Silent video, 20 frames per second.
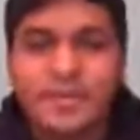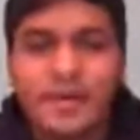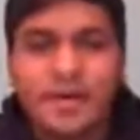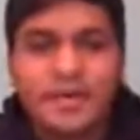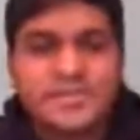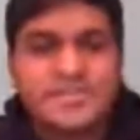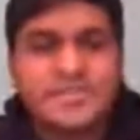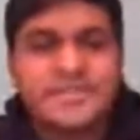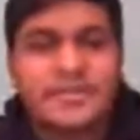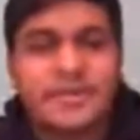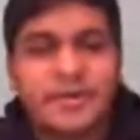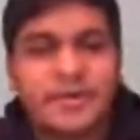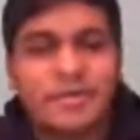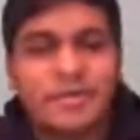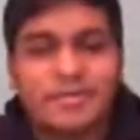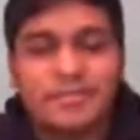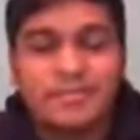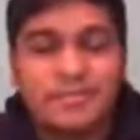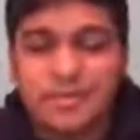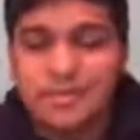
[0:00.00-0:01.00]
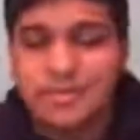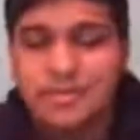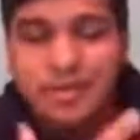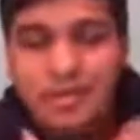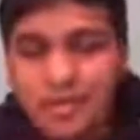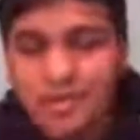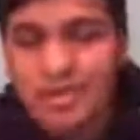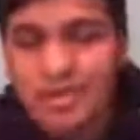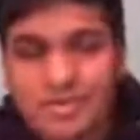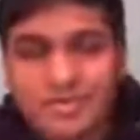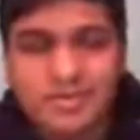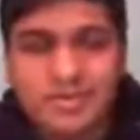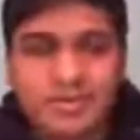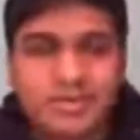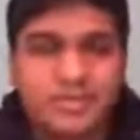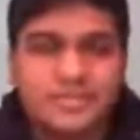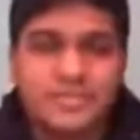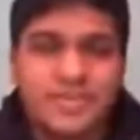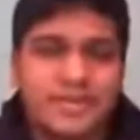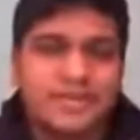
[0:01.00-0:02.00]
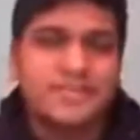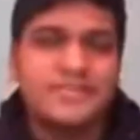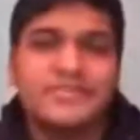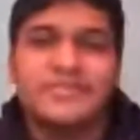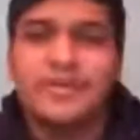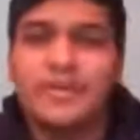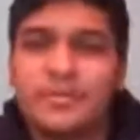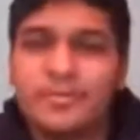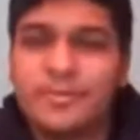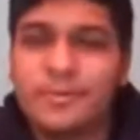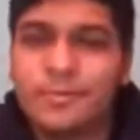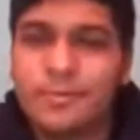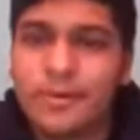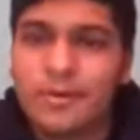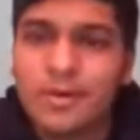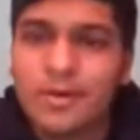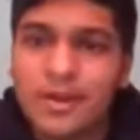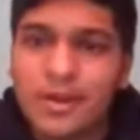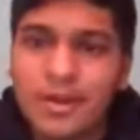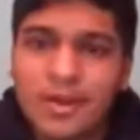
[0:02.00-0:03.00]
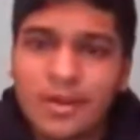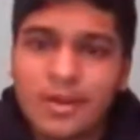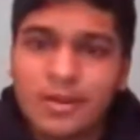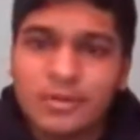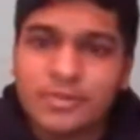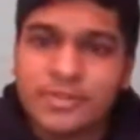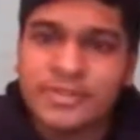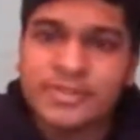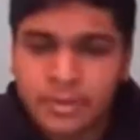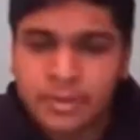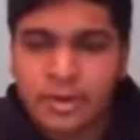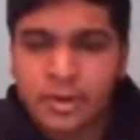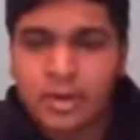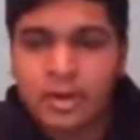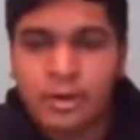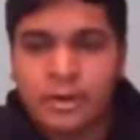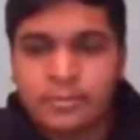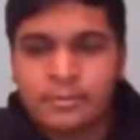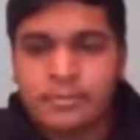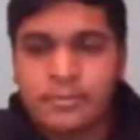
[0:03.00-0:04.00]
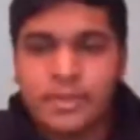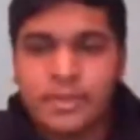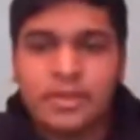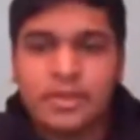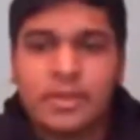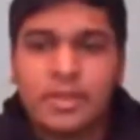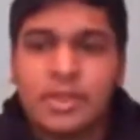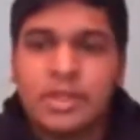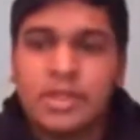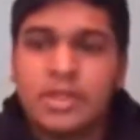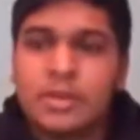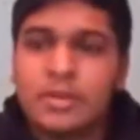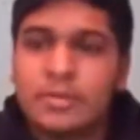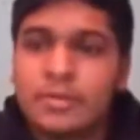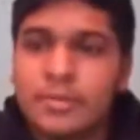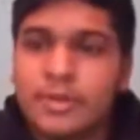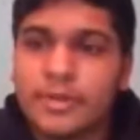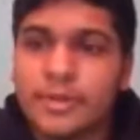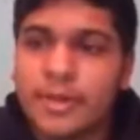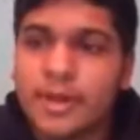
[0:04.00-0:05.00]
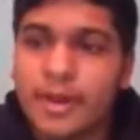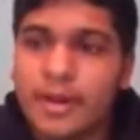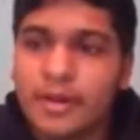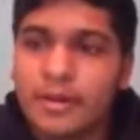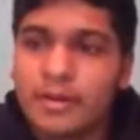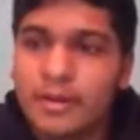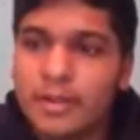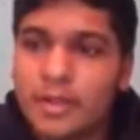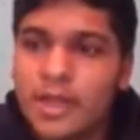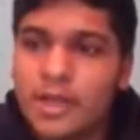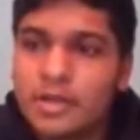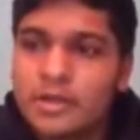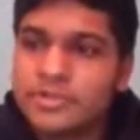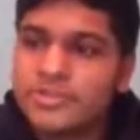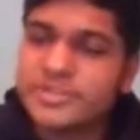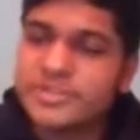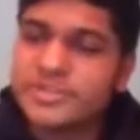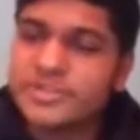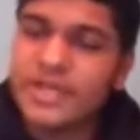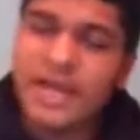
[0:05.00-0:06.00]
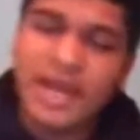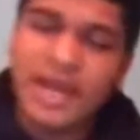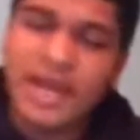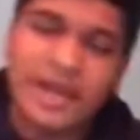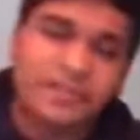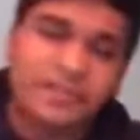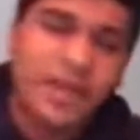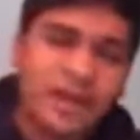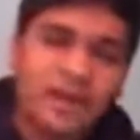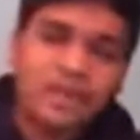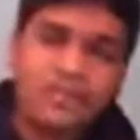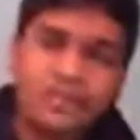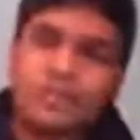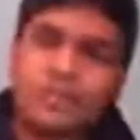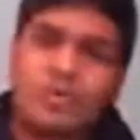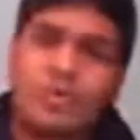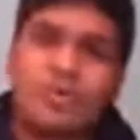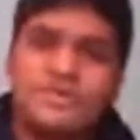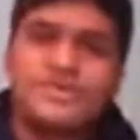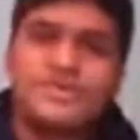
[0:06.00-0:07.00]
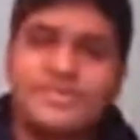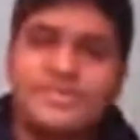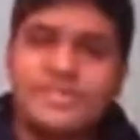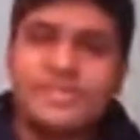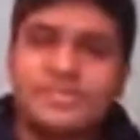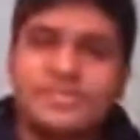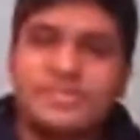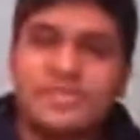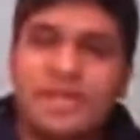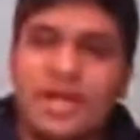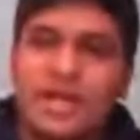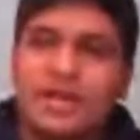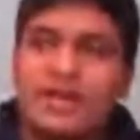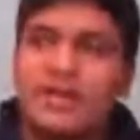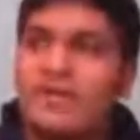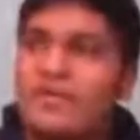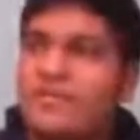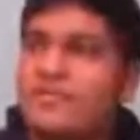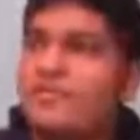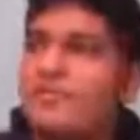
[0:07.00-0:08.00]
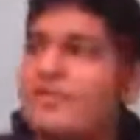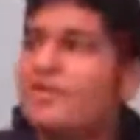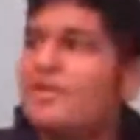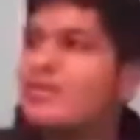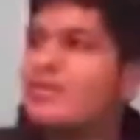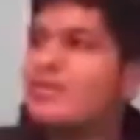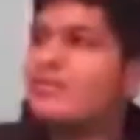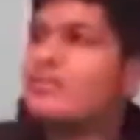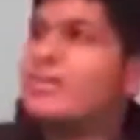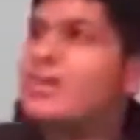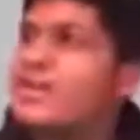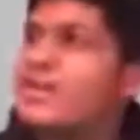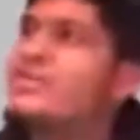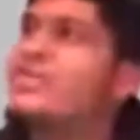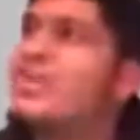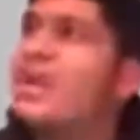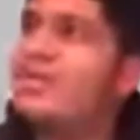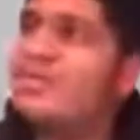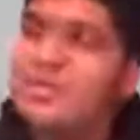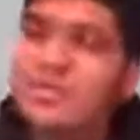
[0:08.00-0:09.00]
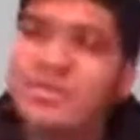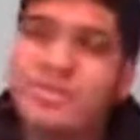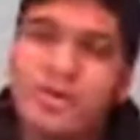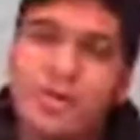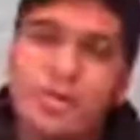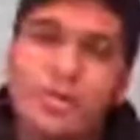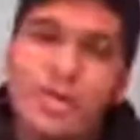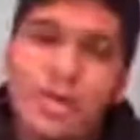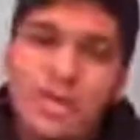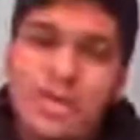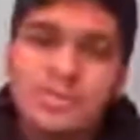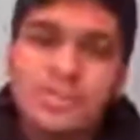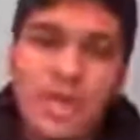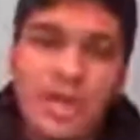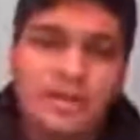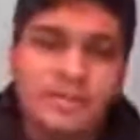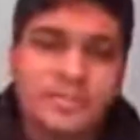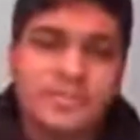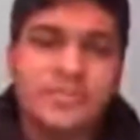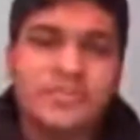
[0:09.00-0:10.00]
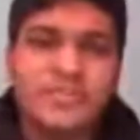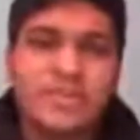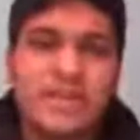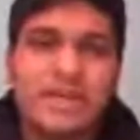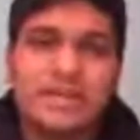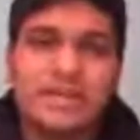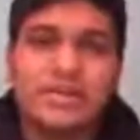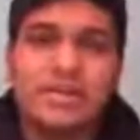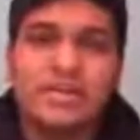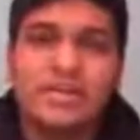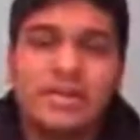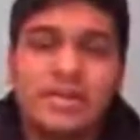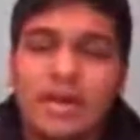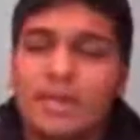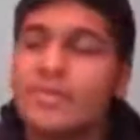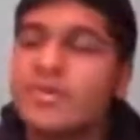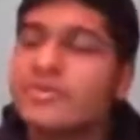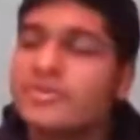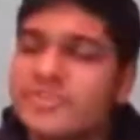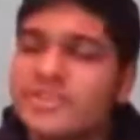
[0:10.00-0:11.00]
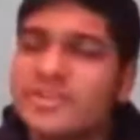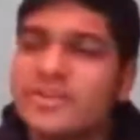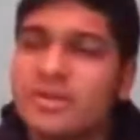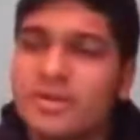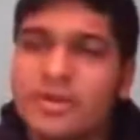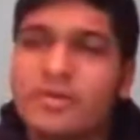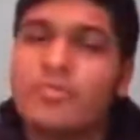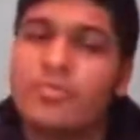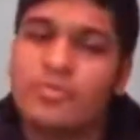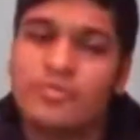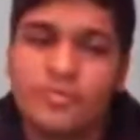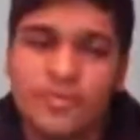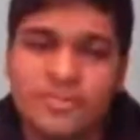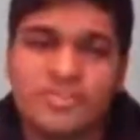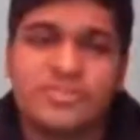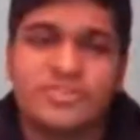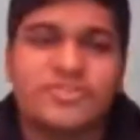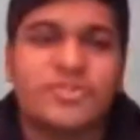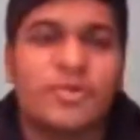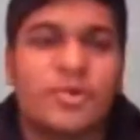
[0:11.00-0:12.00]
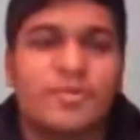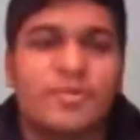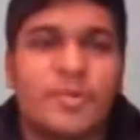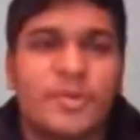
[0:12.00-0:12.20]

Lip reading: But it looks like he's gonna be one. We need to see. But yeah, So yeah, I got the Colts in this one. I have a prediction. I'm gonna go Jonathan Taylor. I'm gonna say okay. Well, first the score prediction.